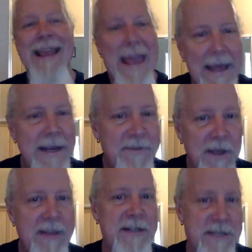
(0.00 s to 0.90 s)

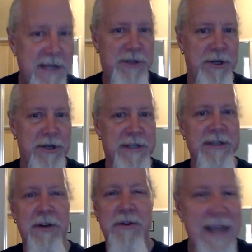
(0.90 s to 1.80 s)
Anything that teaches there's